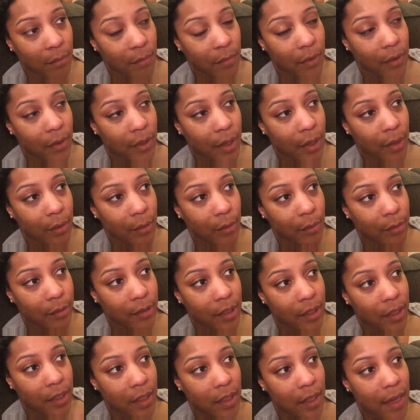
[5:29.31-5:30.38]
you know,
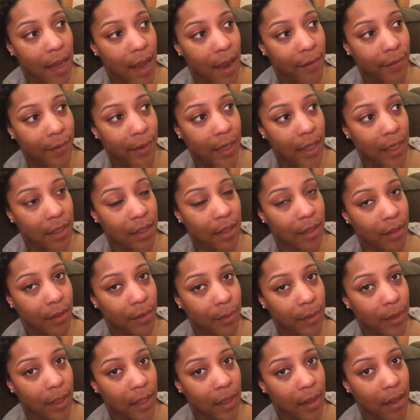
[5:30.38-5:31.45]
she ever needs to do
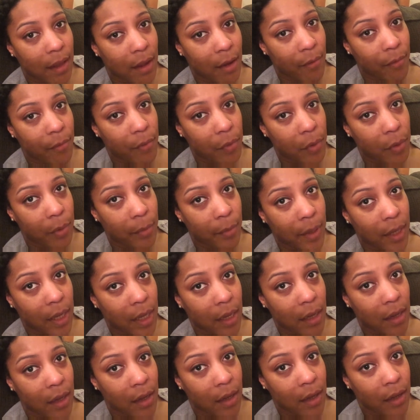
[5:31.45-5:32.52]
anything for
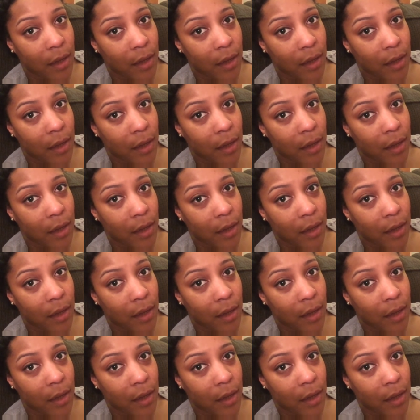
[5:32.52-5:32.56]
me